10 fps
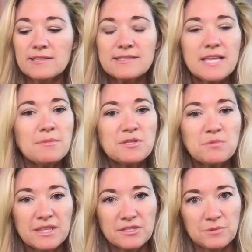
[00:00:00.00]
Same as
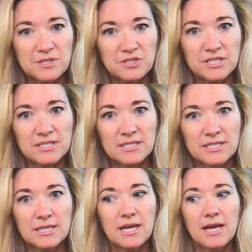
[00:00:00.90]
with intuition.
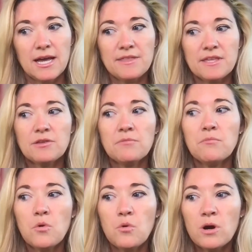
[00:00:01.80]
I think the
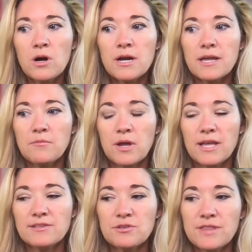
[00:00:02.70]
more,
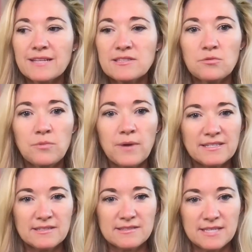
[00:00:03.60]
and so that's the way
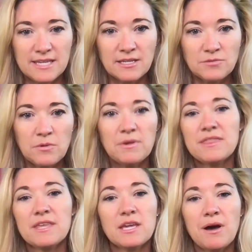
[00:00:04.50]
to see it when we
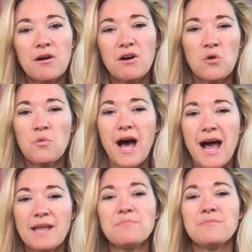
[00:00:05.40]
think about, oh, well,
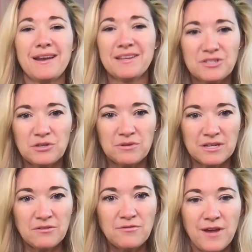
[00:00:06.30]
I'm not
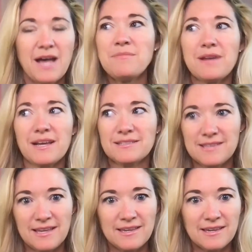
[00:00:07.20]
intuitive, I'm not
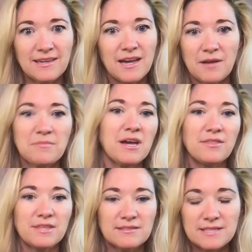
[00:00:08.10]
psychic, I'm
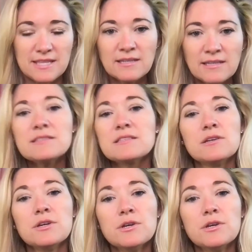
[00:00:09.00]
not these things.